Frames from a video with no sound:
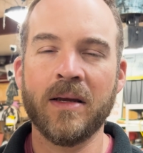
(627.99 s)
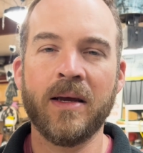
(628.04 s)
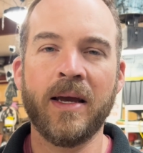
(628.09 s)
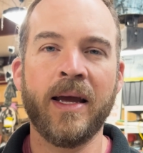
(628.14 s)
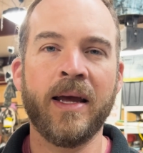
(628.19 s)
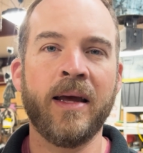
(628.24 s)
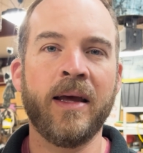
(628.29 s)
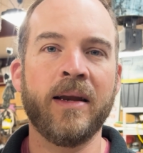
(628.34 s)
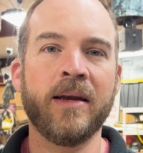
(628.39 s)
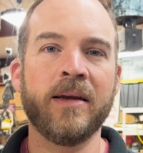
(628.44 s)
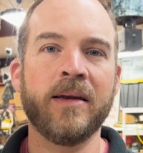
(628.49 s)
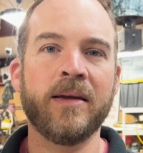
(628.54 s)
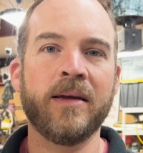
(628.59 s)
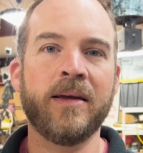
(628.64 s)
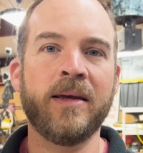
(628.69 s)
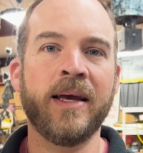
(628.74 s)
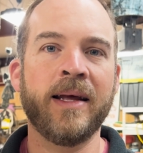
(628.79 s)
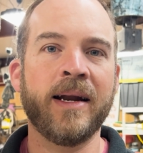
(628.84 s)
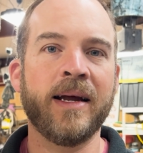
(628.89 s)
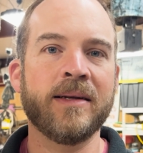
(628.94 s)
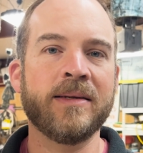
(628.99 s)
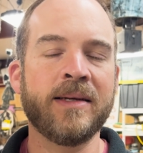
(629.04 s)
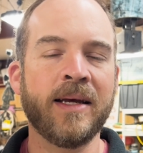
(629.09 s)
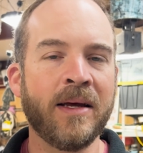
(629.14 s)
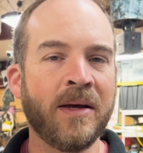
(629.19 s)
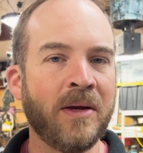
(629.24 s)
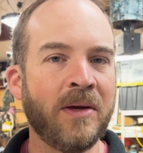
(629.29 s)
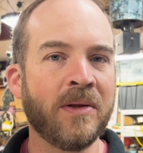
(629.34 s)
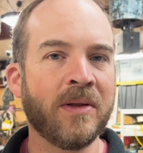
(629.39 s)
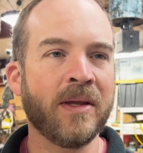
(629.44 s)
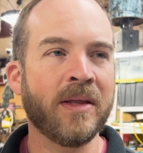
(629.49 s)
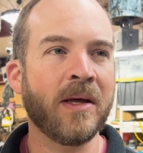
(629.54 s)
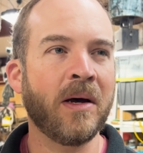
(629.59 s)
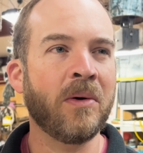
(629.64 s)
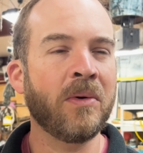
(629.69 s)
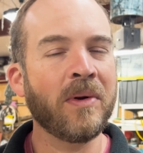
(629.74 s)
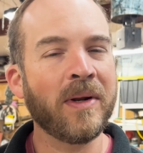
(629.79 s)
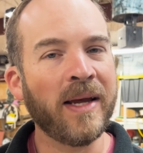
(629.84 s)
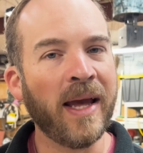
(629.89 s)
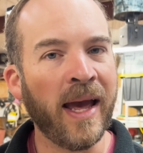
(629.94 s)
And can I tell you that the
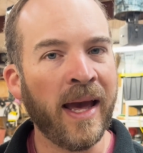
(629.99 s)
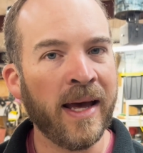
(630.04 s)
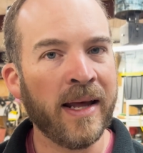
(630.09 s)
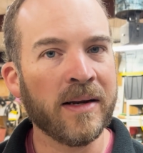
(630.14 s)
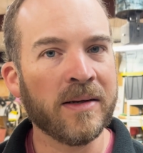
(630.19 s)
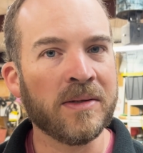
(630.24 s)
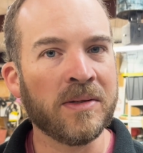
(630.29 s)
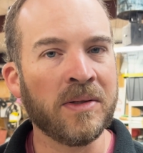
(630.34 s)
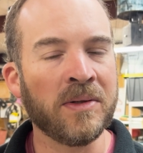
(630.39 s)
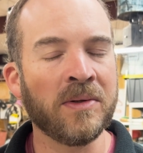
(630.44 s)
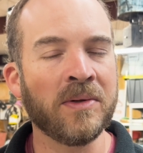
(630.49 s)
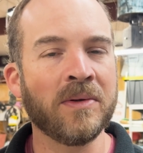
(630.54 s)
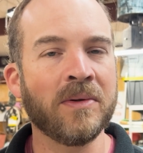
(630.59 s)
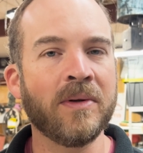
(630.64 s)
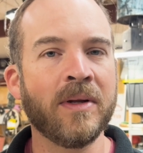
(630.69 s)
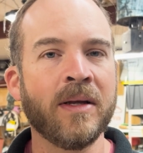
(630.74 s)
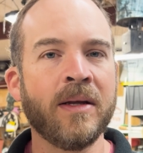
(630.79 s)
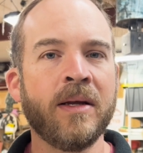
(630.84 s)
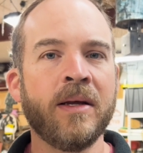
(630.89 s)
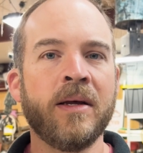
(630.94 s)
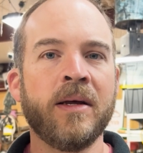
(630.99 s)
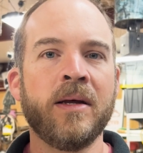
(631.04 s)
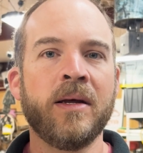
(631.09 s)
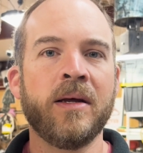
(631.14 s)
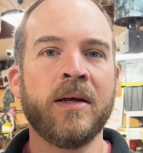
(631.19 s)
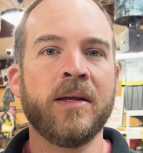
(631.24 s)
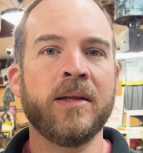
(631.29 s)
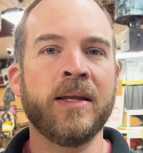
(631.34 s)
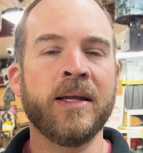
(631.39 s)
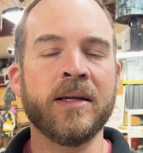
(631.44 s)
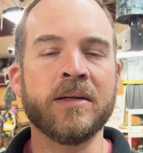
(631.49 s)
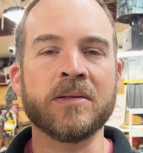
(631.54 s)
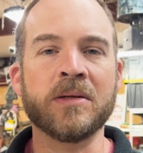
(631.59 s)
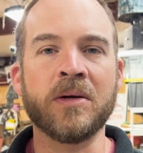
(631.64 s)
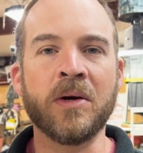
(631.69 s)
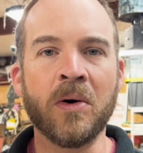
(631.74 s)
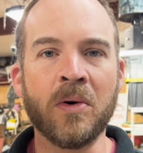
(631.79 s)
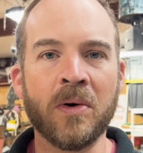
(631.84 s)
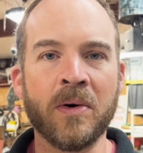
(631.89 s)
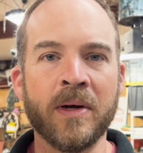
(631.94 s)
only attitude that is
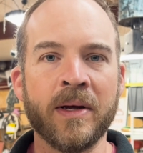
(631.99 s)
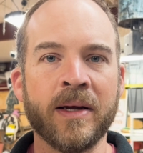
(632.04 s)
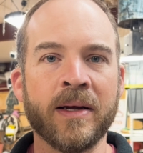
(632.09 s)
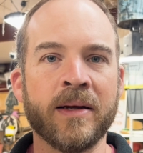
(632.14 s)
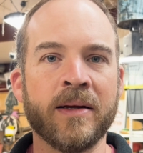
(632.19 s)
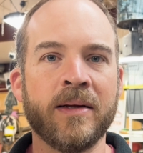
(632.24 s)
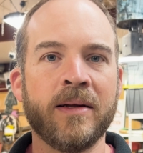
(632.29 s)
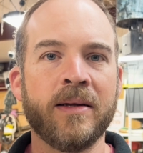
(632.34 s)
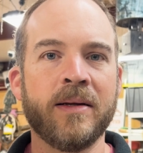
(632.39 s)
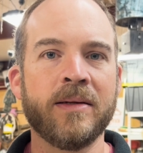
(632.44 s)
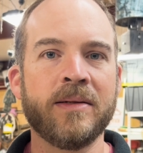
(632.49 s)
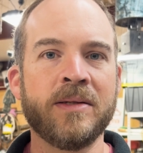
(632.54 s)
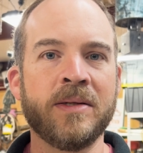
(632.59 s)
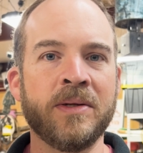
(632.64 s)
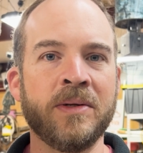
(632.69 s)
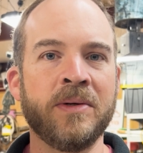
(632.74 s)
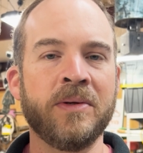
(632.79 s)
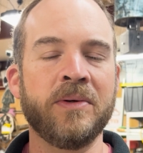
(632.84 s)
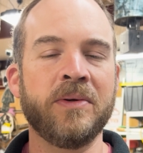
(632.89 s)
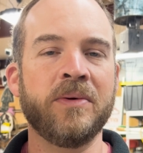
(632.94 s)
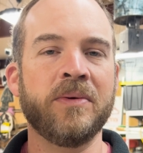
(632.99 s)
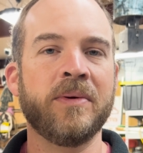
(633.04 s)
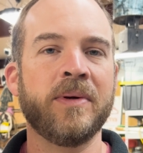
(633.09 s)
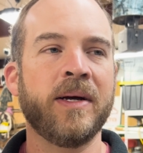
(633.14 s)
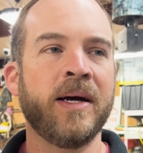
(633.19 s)
going to